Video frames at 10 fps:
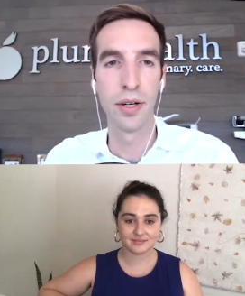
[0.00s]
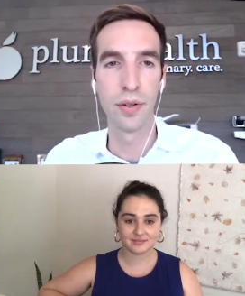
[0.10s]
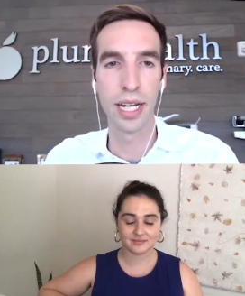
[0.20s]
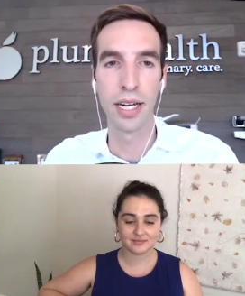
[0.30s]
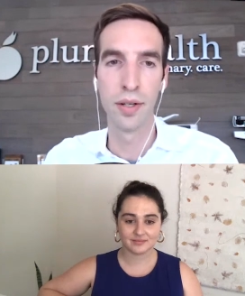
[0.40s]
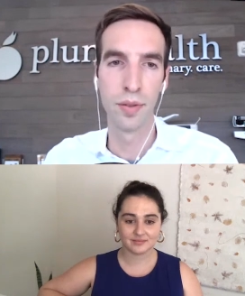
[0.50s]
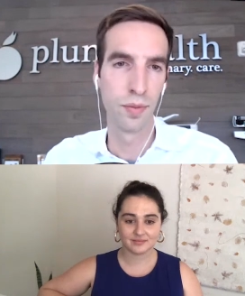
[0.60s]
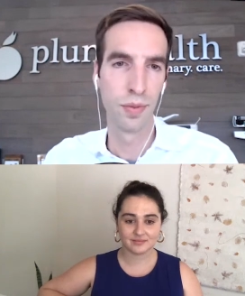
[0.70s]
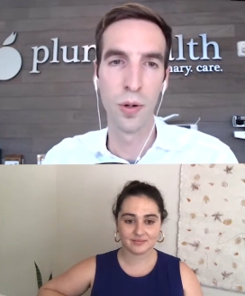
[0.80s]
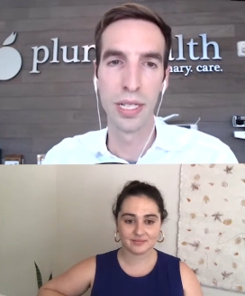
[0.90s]
Speaker 1: know, kind of
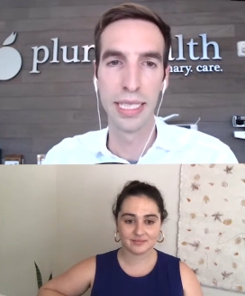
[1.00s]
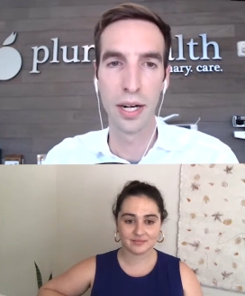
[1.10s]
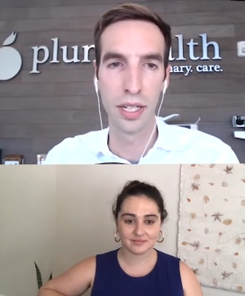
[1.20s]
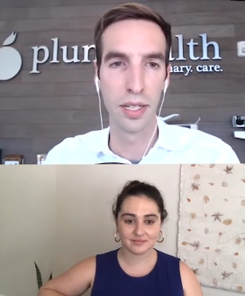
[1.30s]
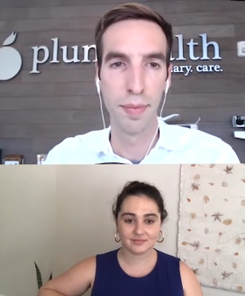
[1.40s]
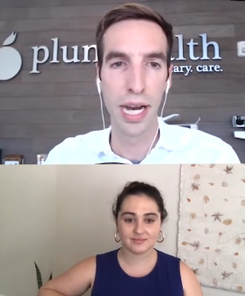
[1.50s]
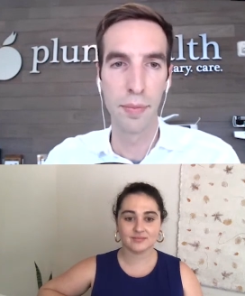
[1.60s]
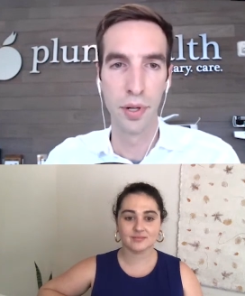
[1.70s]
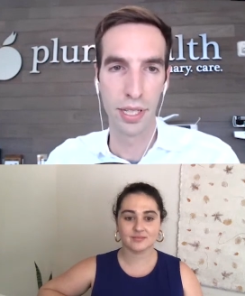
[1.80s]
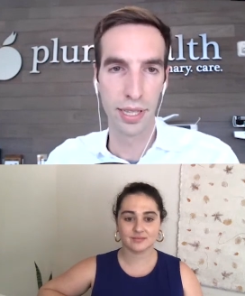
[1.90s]
hone it down into my
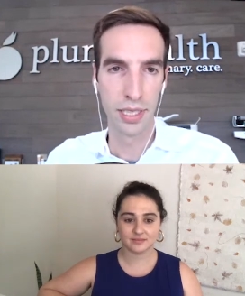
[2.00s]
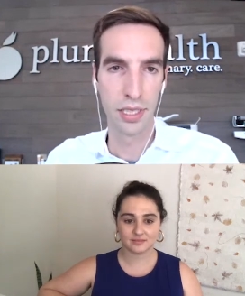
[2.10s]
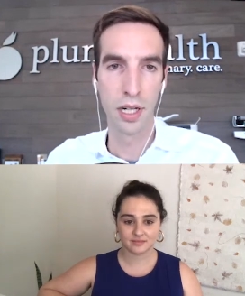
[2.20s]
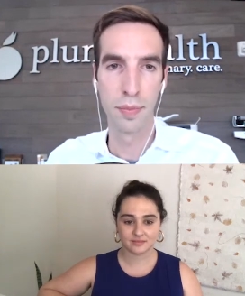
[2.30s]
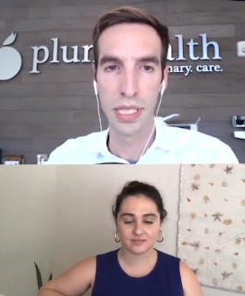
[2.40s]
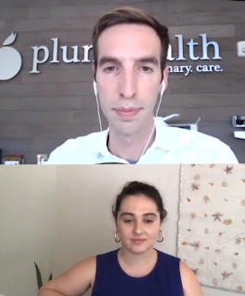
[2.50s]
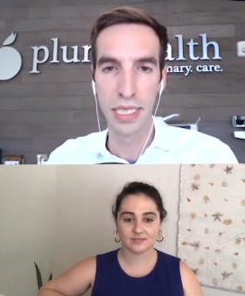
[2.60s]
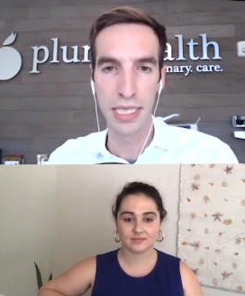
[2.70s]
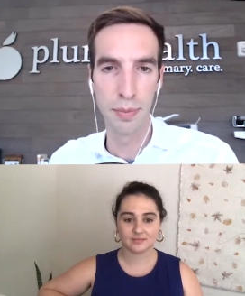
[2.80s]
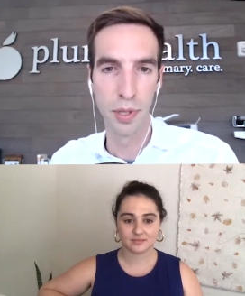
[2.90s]
book, the Startup
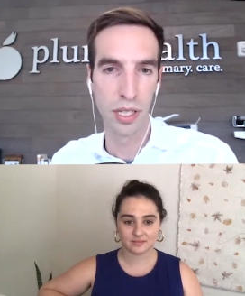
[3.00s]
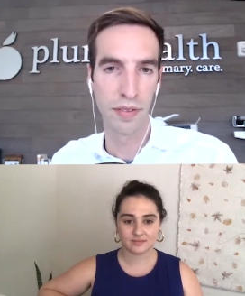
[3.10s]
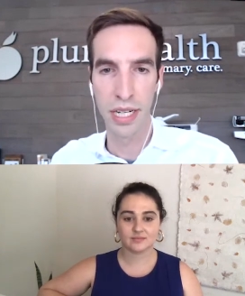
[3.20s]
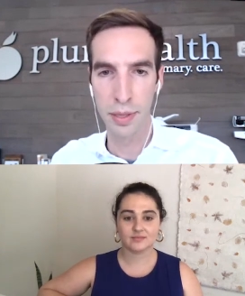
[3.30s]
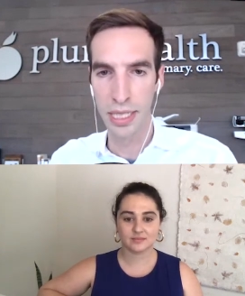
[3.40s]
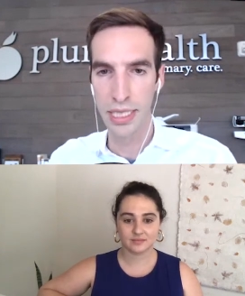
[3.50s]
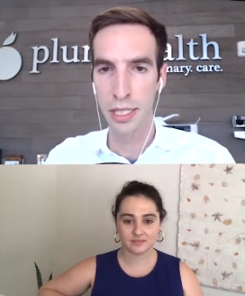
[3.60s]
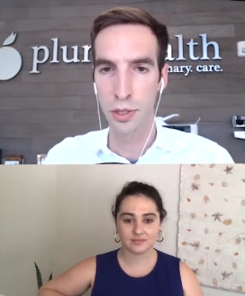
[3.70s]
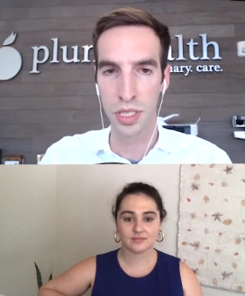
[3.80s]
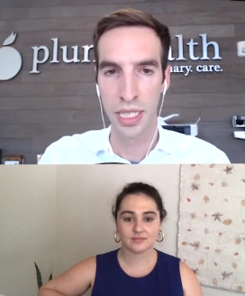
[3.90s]
DPC book, if anybody's
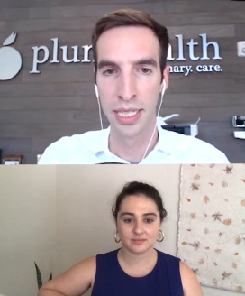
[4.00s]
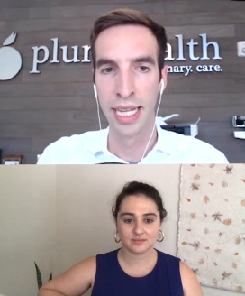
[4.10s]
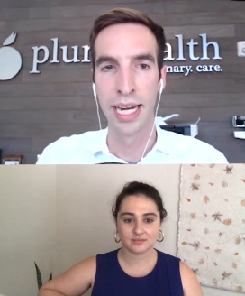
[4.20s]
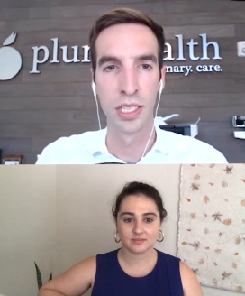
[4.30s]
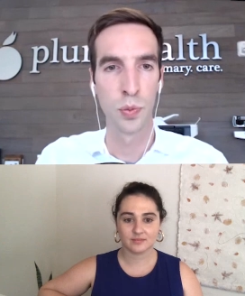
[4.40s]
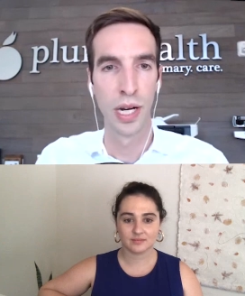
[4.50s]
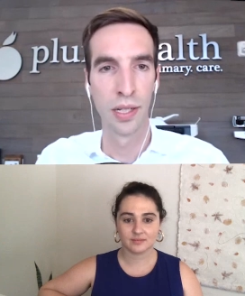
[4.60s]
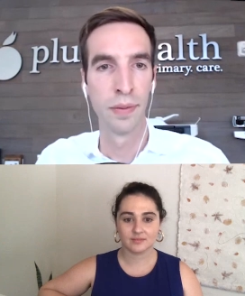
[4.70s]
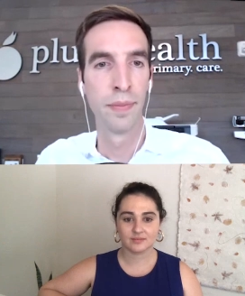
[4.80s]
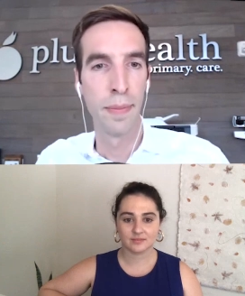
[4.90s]
interested in that as well.
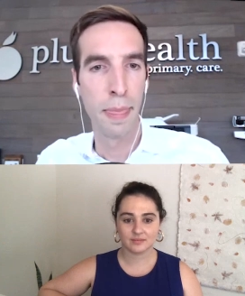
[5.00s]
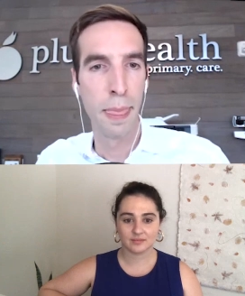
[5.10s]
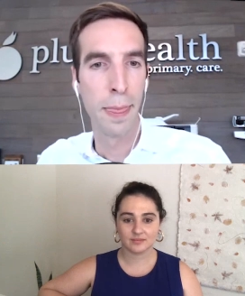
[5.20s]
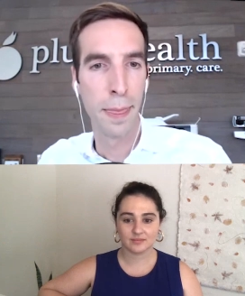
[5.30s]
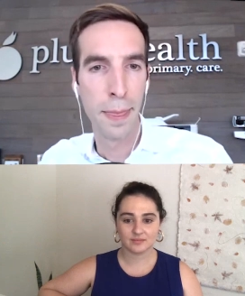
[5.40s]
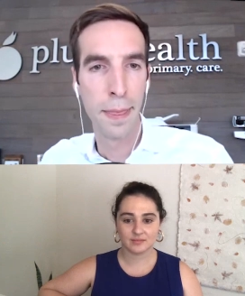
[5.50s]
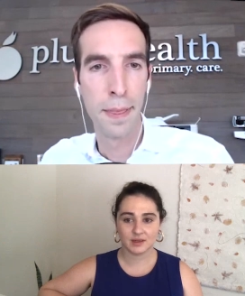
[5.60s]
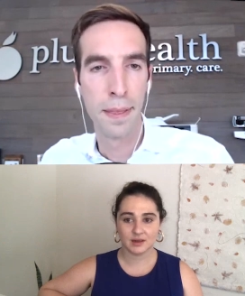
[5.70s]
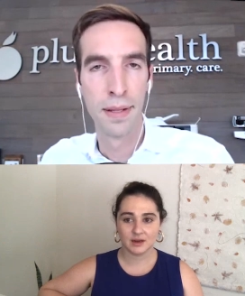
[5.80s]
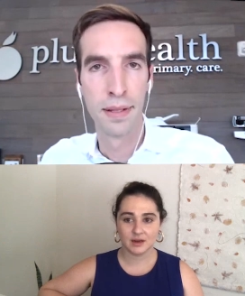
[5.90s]

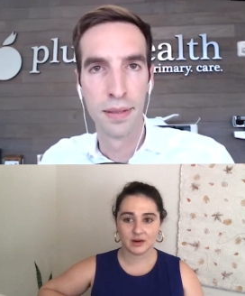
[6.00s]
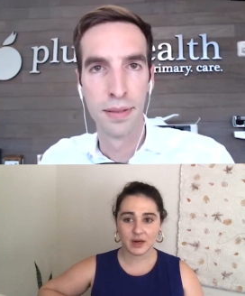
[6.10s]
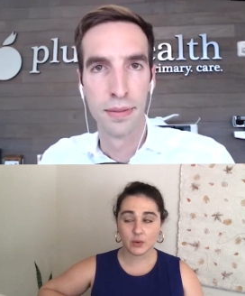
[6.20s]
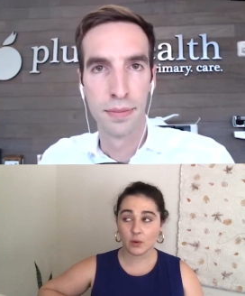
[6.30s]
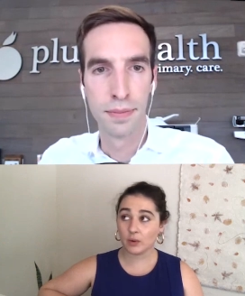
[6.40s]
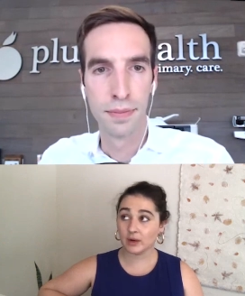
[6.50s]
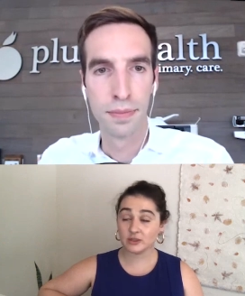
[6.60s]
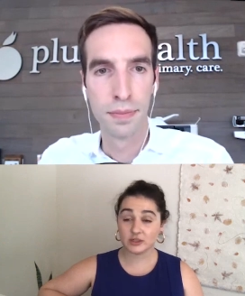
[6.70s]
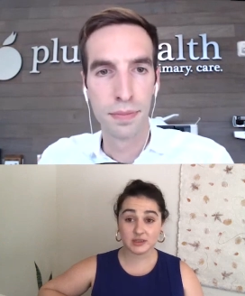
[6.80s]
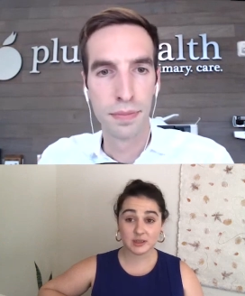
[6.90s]
Speaker 2: Great. Well, we're
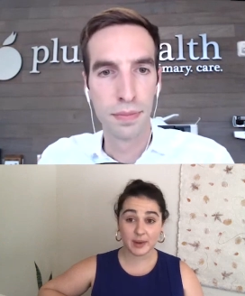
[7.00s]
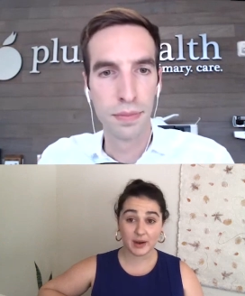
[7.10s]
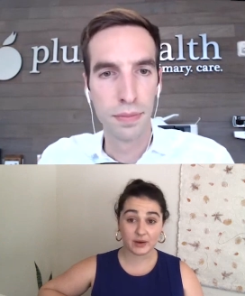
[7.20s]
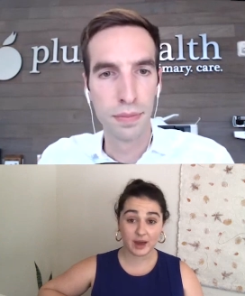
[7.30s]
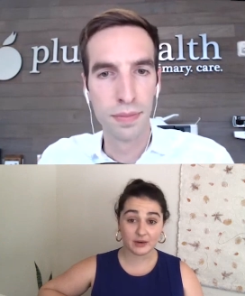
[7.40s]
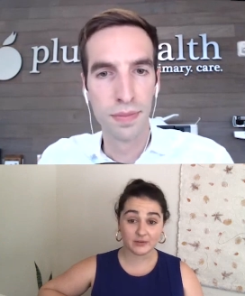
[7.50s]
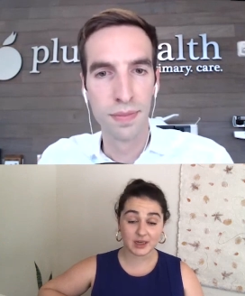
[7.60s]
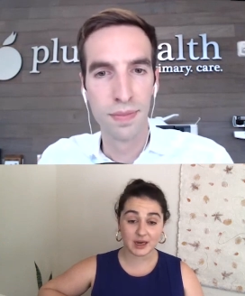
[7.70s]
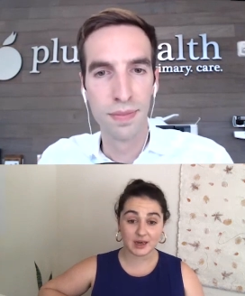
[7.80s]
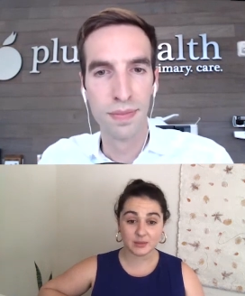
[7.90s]
just about out of
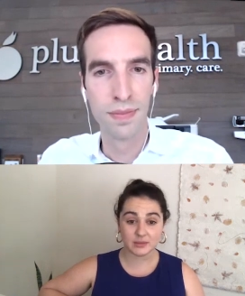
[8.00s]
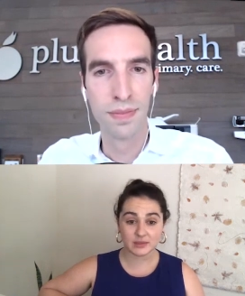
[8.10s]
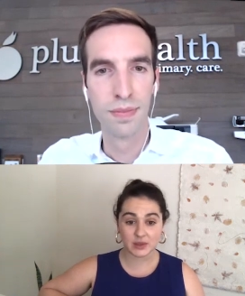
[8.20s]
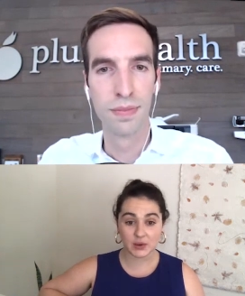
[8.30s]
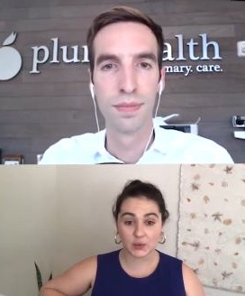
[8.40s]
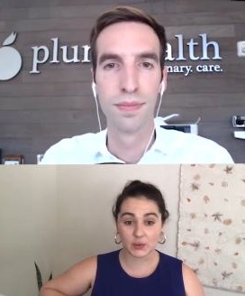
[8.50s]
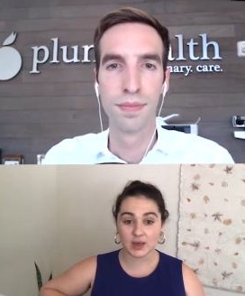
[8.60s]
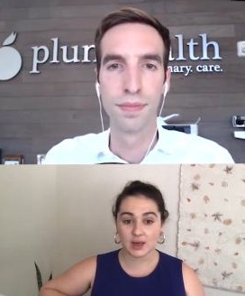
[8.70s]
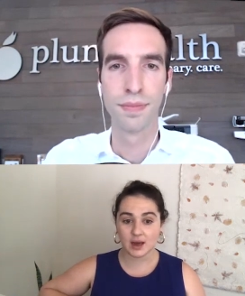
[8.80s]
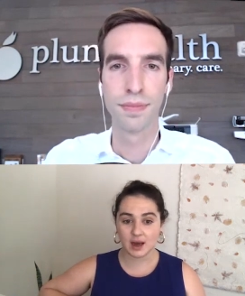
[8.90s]
time. So
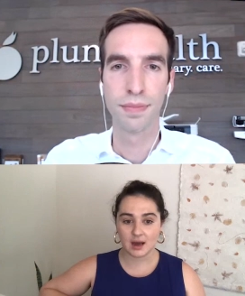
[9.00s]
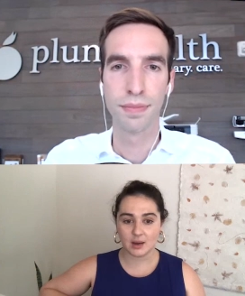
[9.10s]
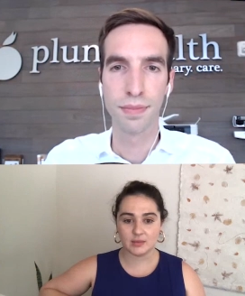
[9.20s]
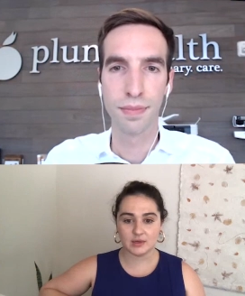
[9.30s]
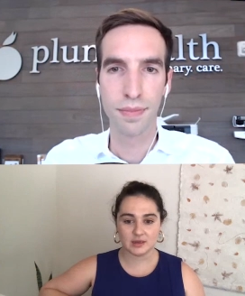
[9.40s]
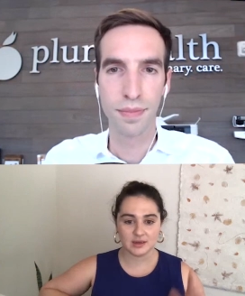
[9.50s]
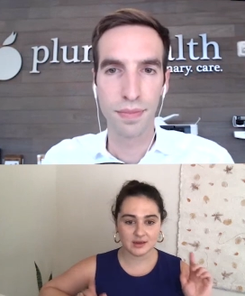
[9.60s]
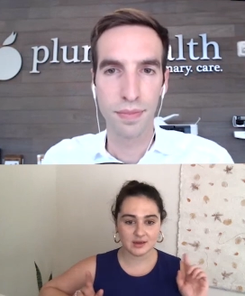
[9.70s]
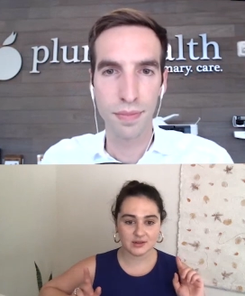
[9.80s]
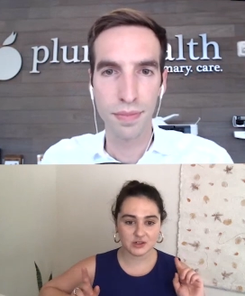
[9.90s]
um,
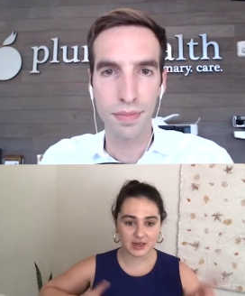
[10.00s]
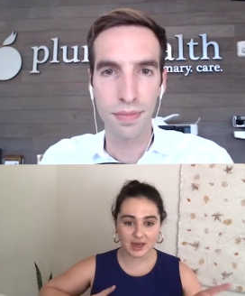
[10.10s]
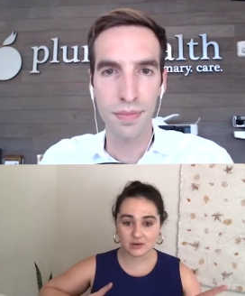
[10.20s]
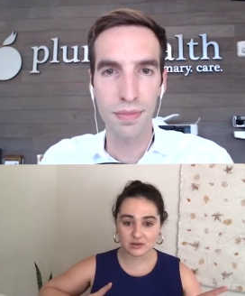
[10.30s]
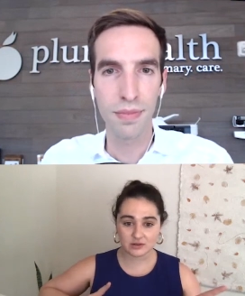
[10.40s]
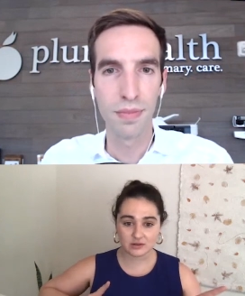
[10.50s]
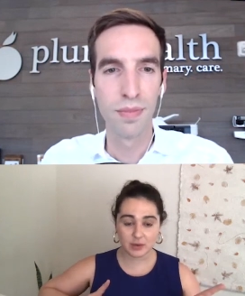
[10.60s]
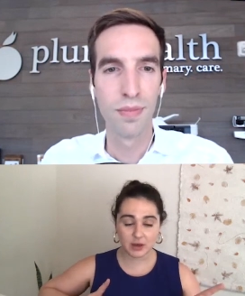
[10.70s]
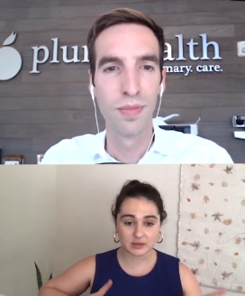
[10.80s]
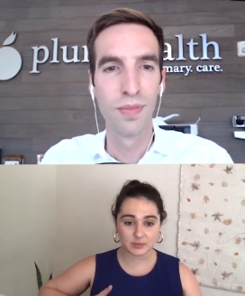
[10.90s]
check out
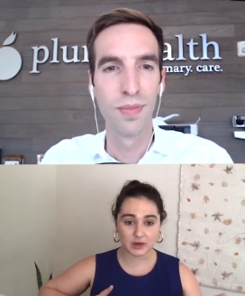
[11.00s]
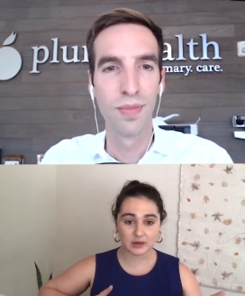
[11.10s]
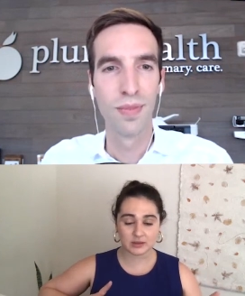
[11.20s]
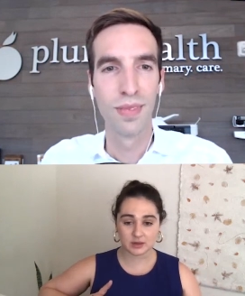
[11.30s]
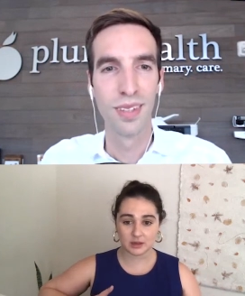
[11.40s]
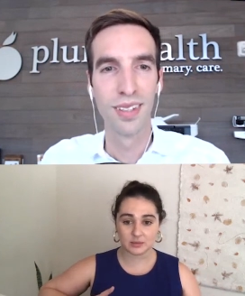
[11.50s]
Paul's book, Startup